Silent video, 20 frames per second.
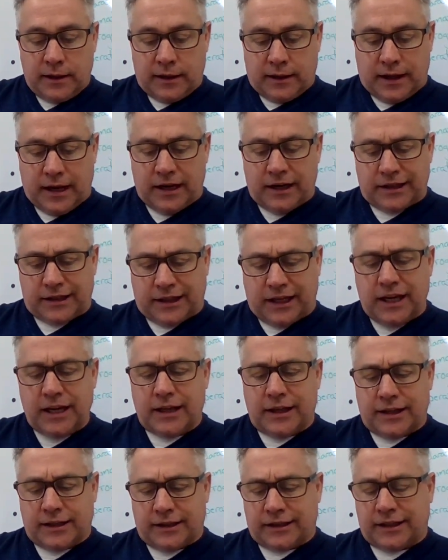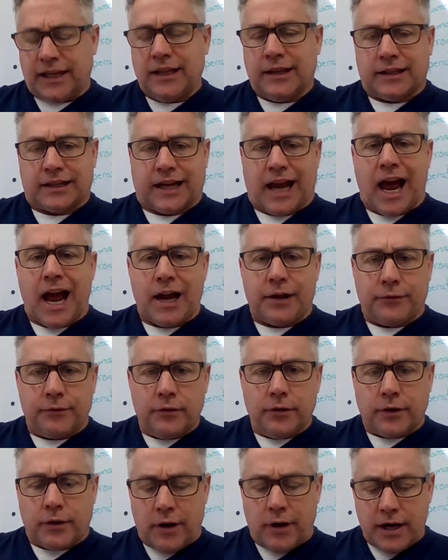Can you see the sky through
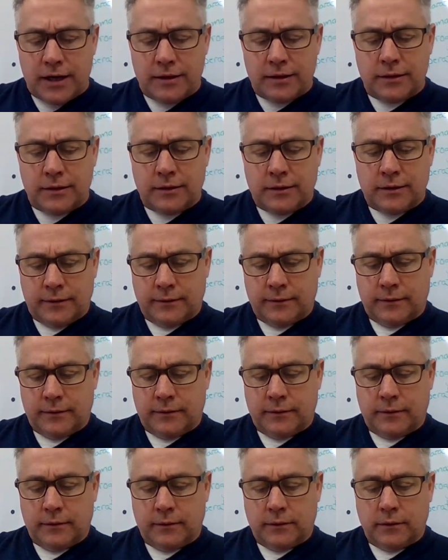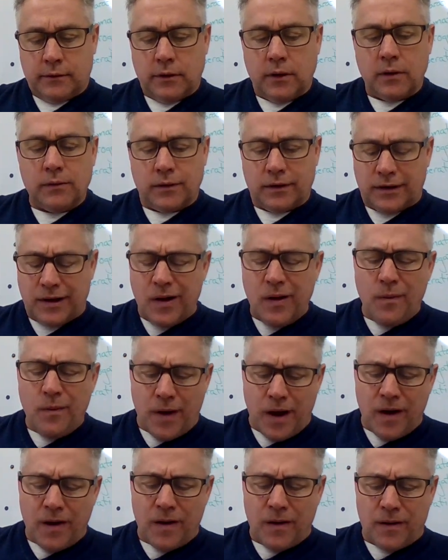the grating? Oh, go
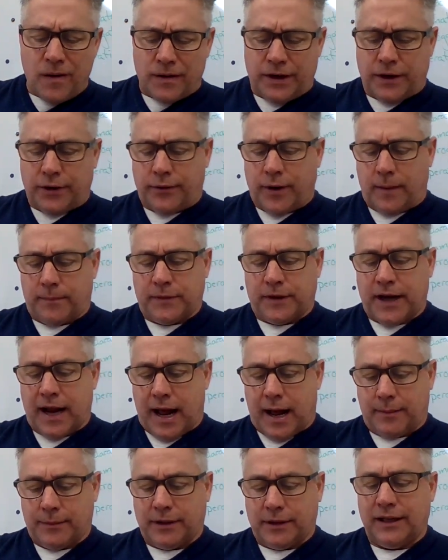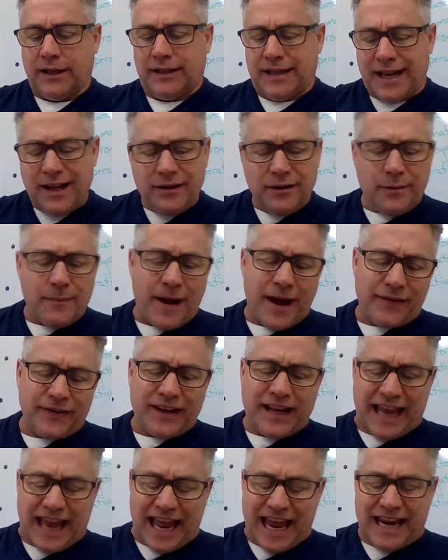on, interrupted Homily. Tell her about
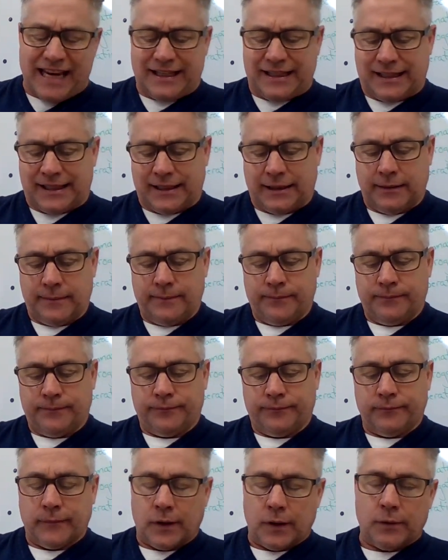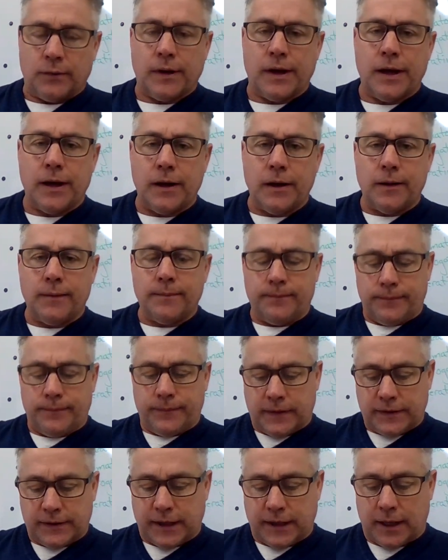the gates. Well,
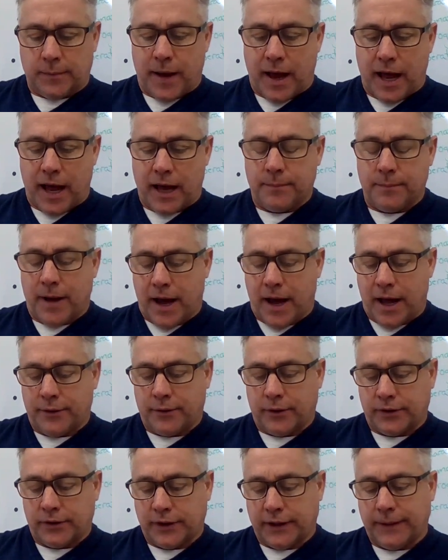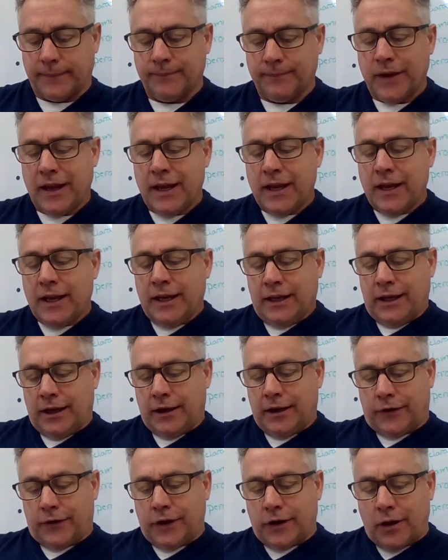said Pod ponderously,
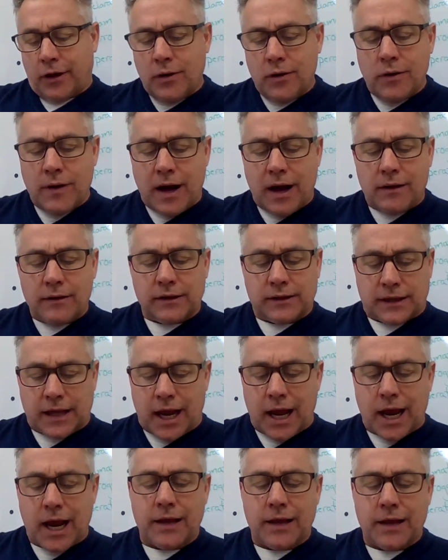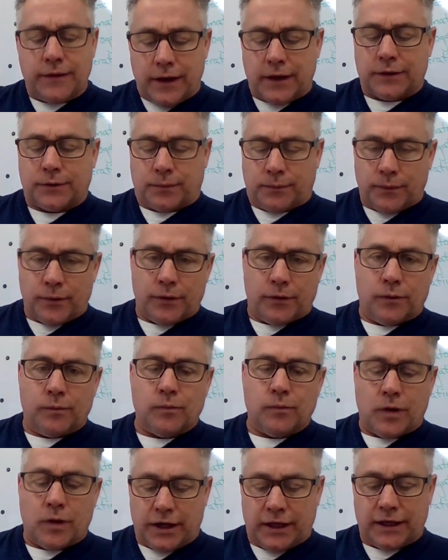if you go outside this room,
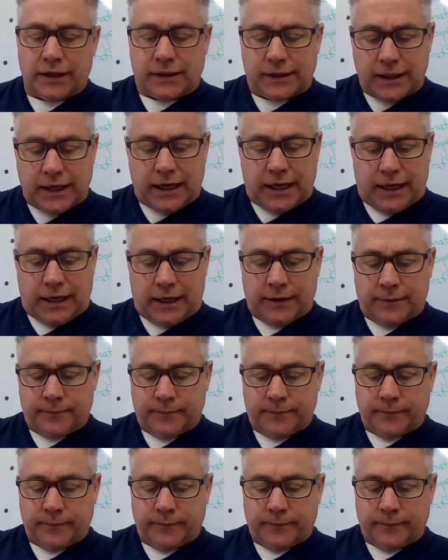what do you see?